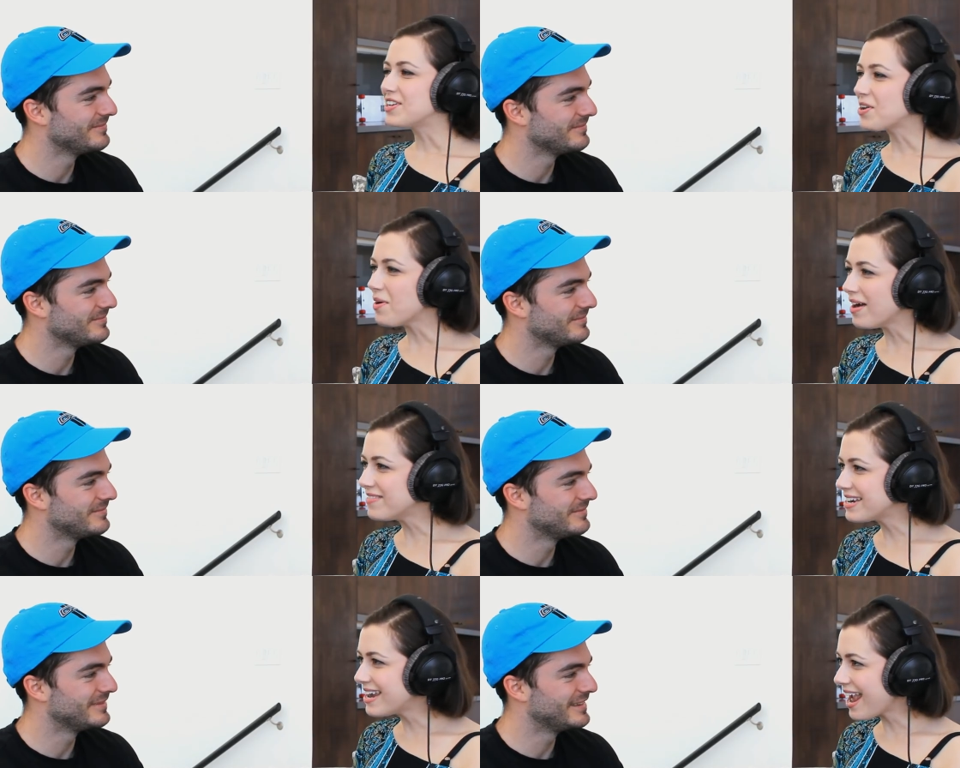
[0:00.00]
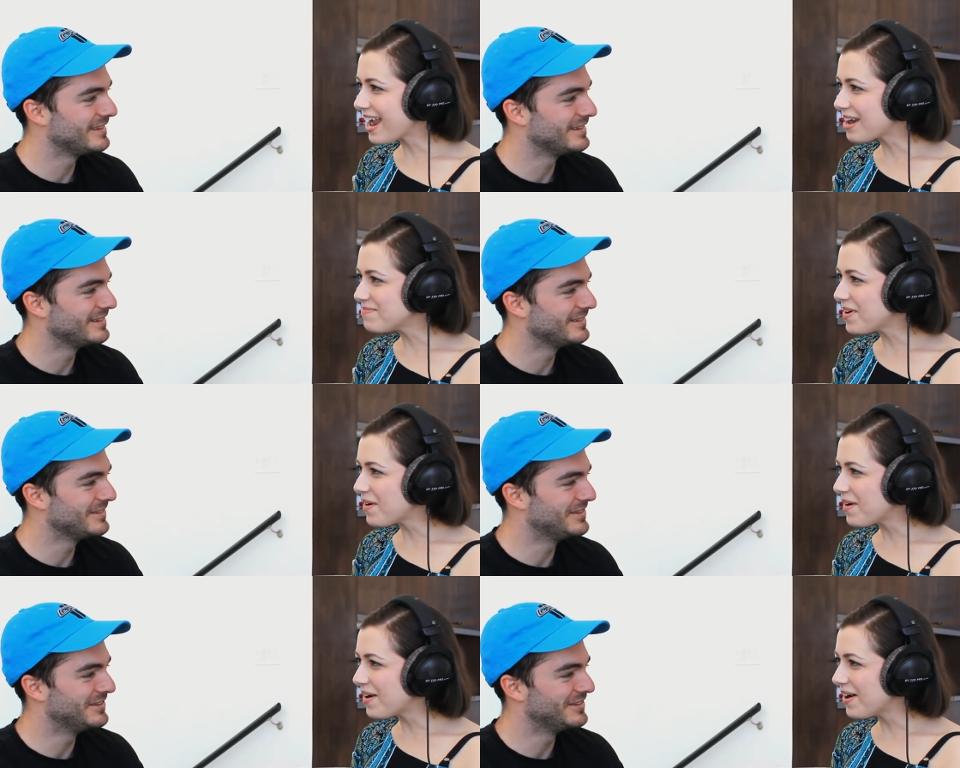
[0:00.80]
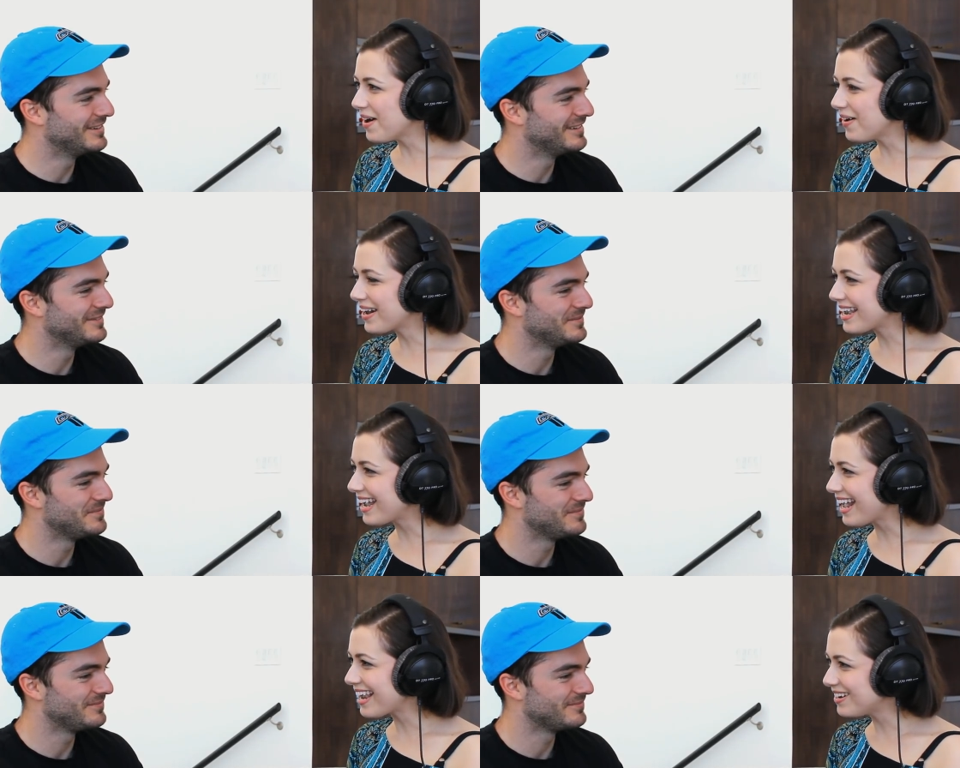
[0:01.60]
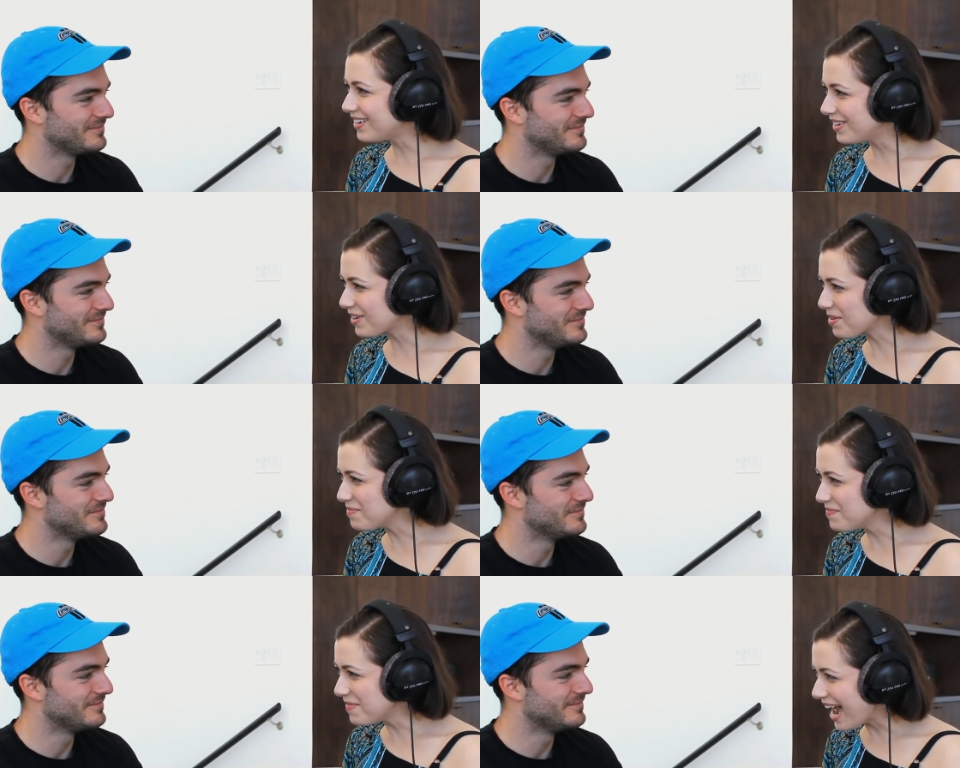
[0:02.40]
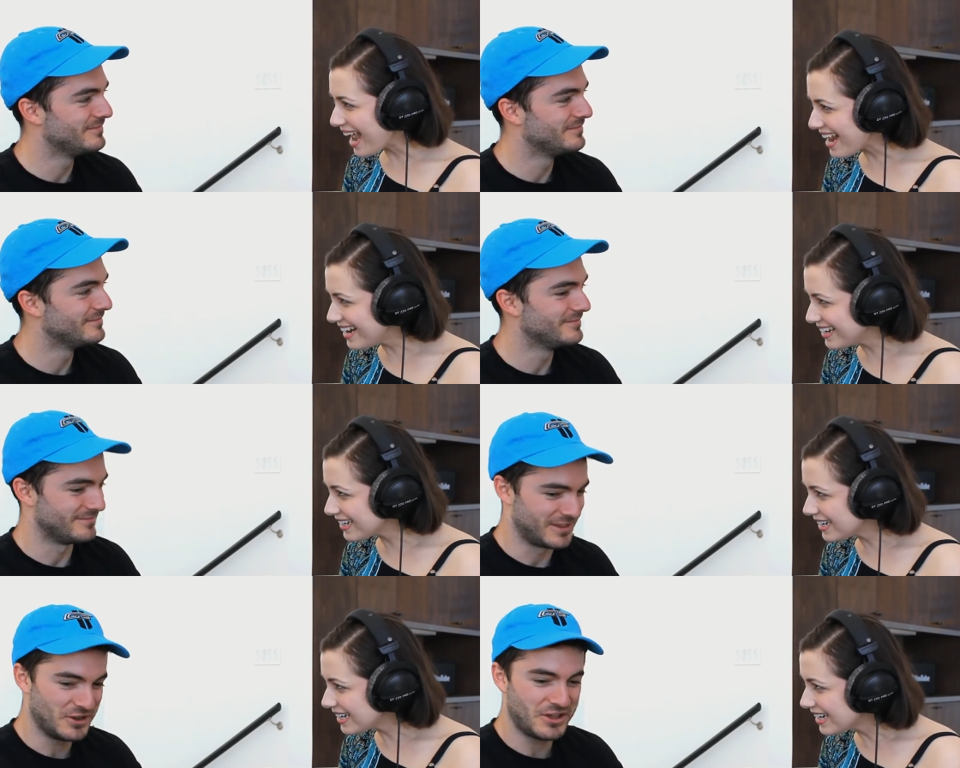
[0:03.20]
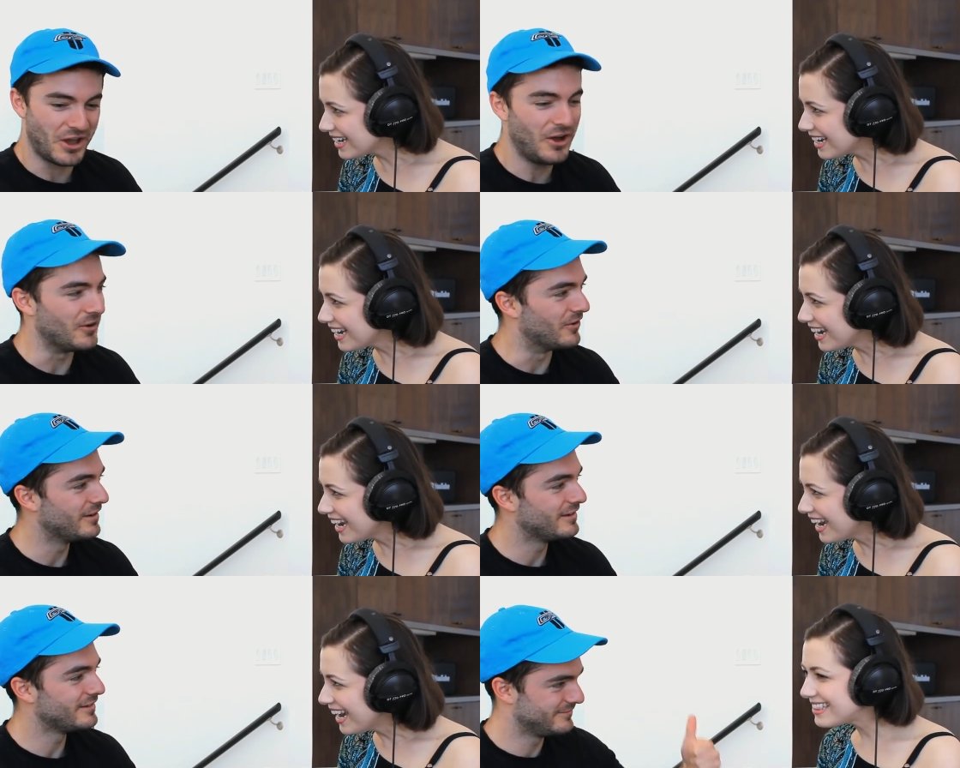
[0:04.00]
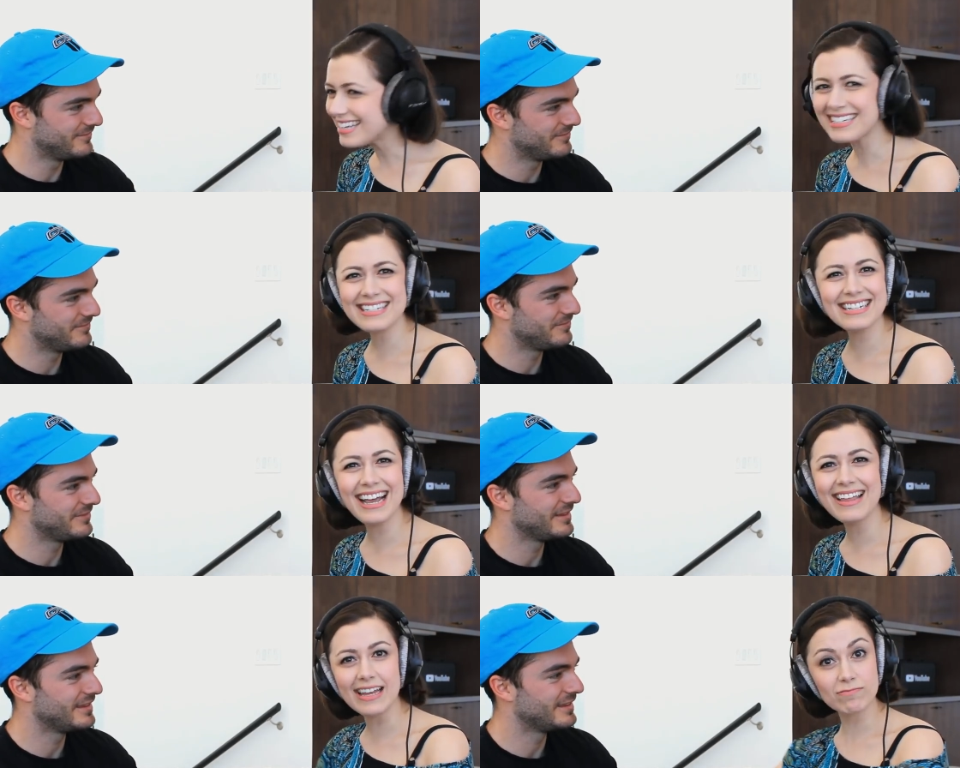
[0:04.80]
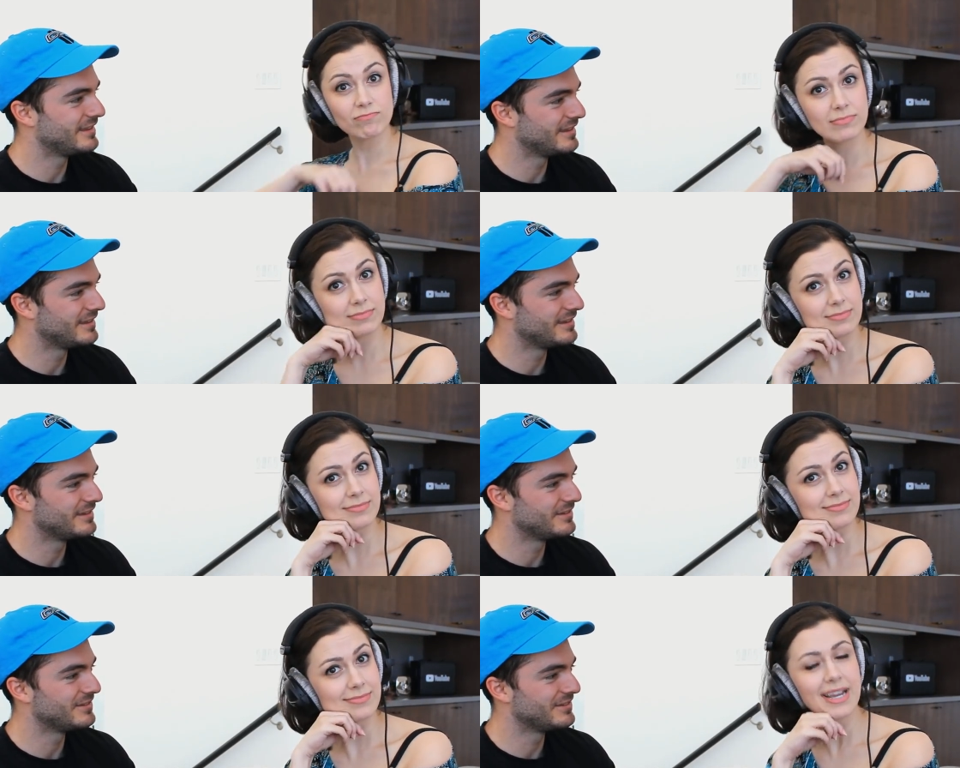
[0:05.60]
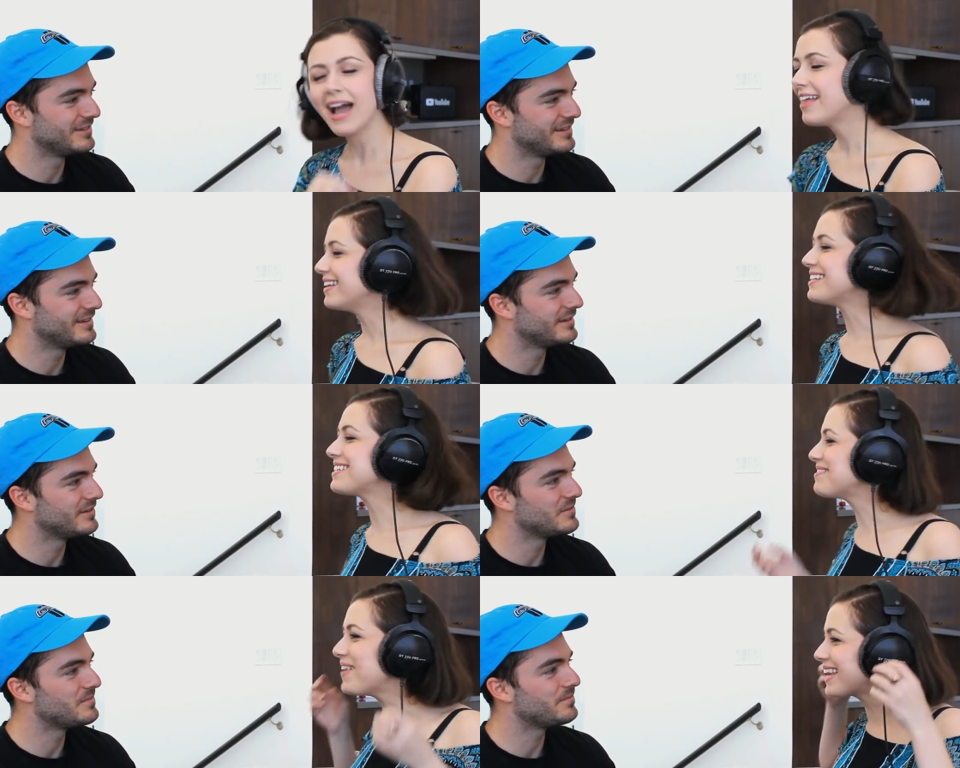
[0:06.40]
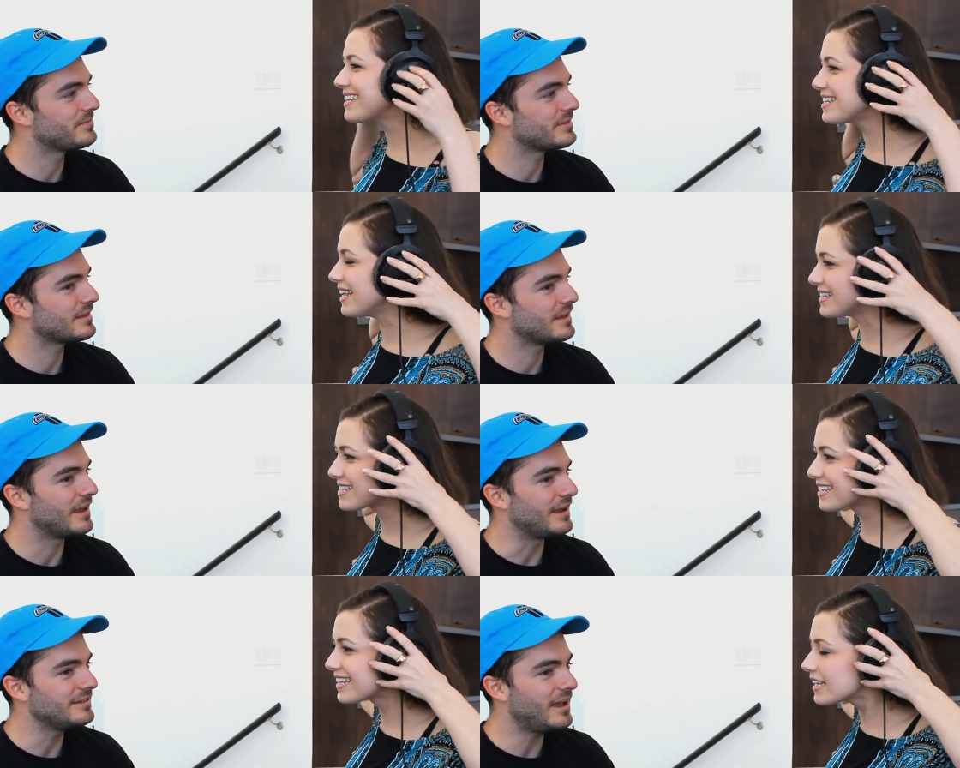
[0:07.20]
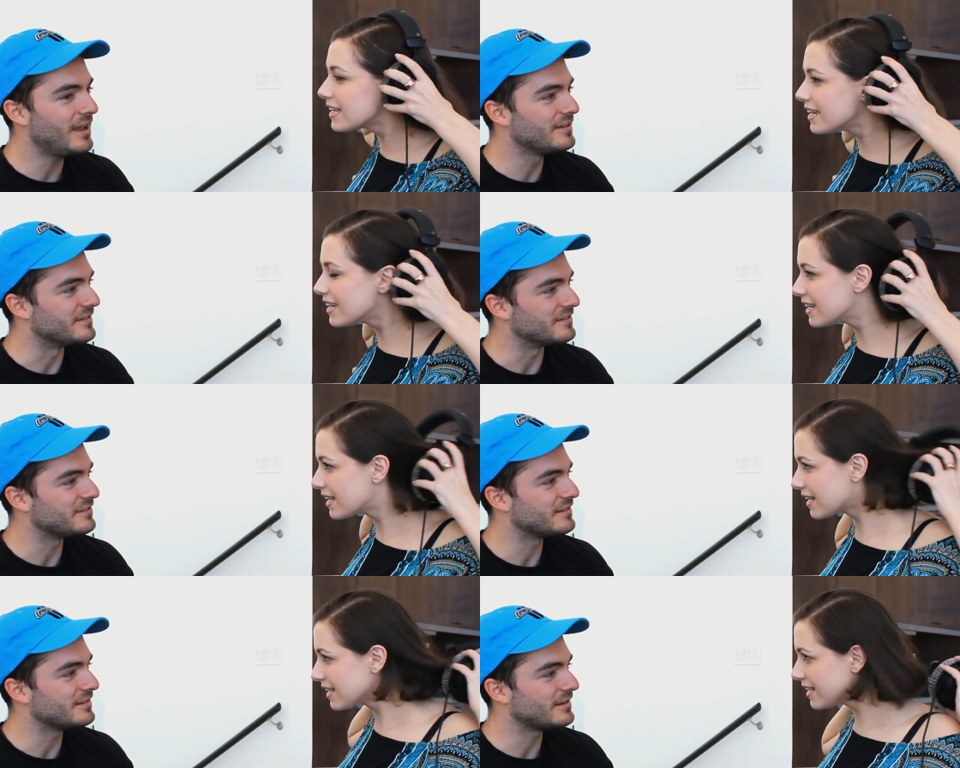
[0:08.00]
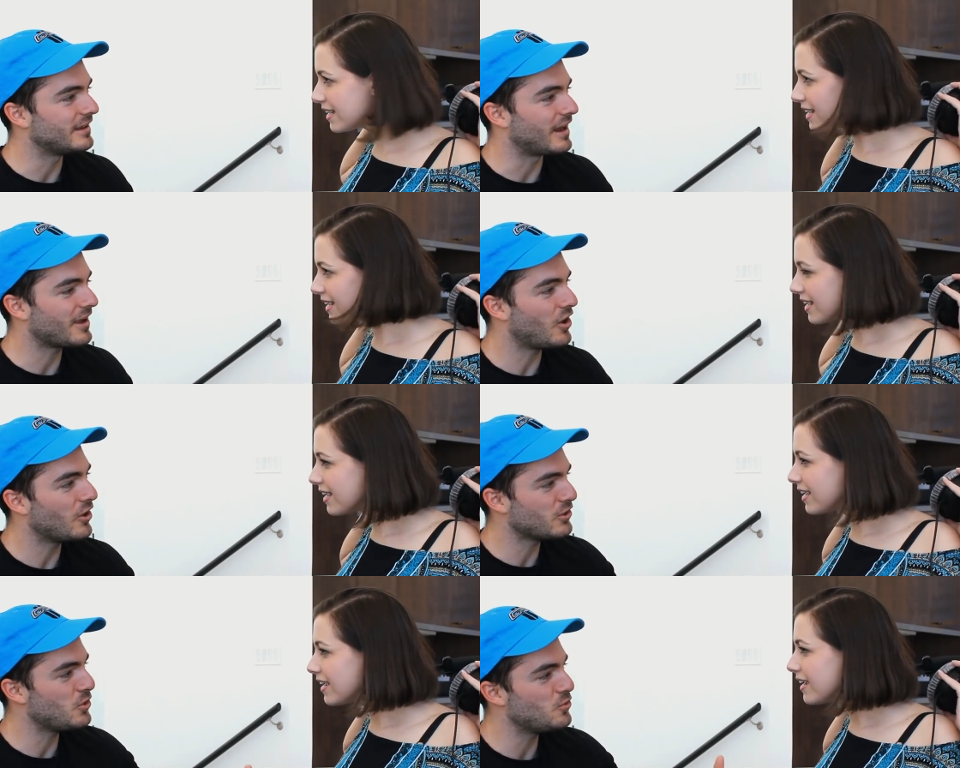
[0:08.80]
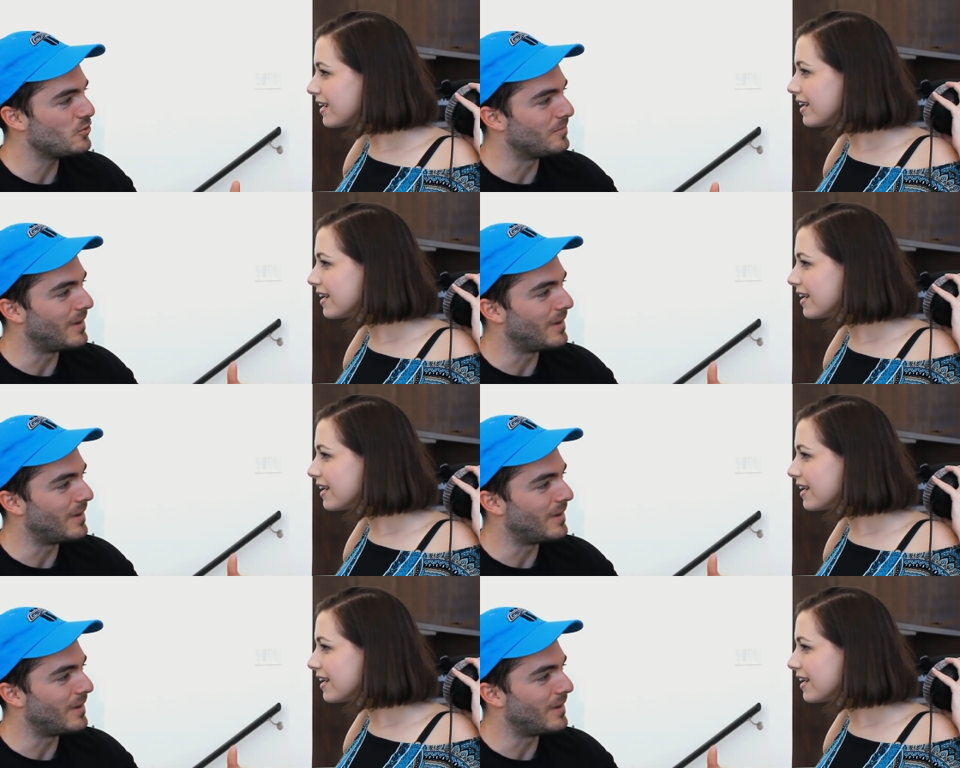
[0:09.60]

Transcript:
Speaker 1: Do you have a name, or can I call you mine?
Speaker 2: There you go.
Speaker 1: That doesn't, and then, that doesn't even make any sense. It
Speaker 2: does. Can I call you